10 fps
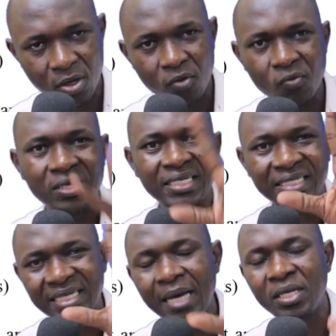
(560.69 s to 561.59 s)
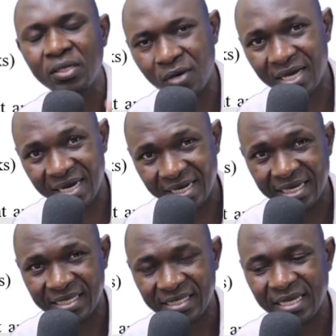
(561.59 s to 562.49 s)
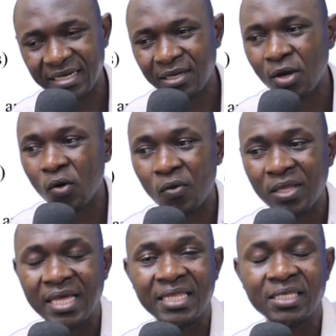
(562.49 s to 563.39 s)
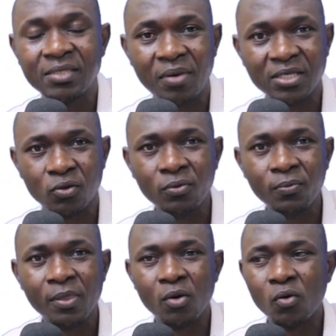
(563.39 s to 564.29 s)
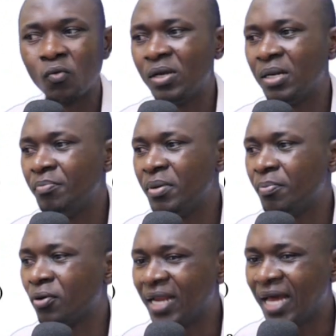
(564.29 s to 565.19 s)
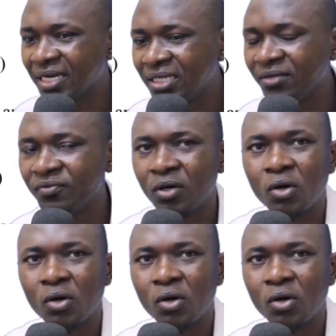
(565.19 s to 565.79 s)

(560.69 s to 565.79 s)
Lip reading: will determine to a greater extent whether this person will be productive,